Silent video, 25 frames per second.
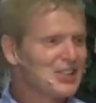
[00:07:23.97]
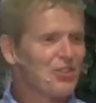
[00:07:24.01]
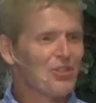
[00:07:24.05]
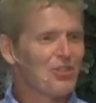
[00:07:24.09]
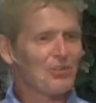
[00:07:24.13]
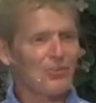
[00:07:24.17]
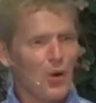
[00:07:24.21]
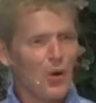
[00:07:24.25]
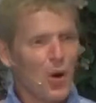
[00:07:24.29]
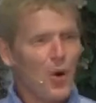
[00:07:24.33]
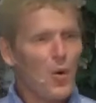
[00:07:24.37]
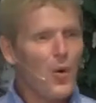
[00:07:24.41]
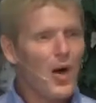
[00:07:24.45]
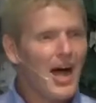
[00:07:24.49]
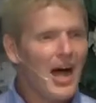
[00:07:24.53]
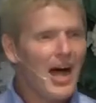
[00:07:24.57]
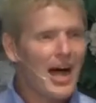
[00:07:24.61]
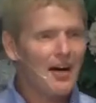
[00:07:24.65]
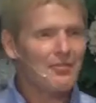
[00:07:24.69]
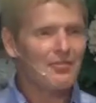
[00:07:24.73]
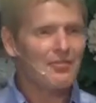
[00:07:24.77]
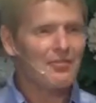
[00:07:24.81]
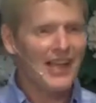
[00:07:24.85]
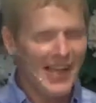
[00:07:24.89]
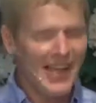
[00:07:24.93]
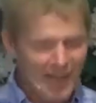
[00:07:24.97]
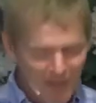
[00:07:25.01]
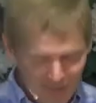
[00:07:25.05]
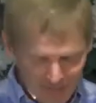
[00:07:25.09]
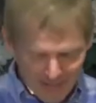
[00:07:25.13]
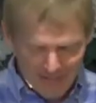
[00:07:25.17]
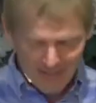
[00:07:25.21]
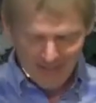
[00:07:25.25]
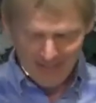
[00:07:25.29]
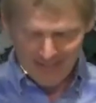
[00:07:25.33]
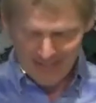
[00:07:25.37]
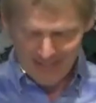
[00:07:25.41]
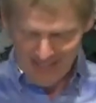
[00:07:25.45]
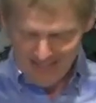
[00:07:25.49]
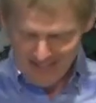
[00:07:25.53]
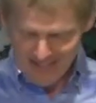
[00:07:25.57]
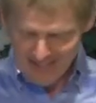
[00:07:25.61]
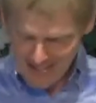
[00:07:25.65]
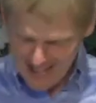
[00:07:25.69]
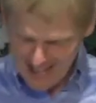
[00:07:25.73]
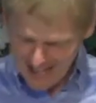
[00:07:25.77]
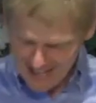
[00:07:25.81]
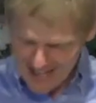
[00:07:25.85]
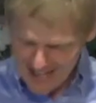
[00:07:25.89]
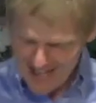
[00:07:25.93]
throw off everything
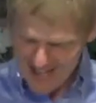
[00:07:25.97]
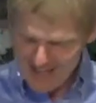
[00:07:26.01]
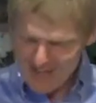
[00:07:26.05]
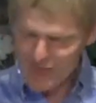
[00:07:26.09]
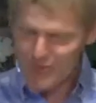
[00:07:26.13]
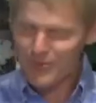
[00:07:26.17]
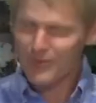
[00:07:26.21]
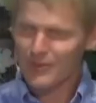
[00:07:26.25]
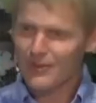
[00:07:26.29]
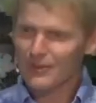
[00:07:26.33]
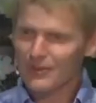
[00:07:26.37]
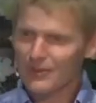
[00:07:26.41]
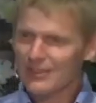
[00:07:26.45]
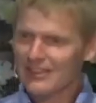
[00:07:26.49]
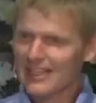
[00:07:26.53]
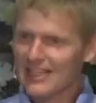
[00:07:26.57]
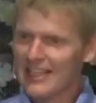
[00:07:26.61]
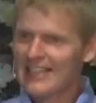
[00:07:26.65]
that hinders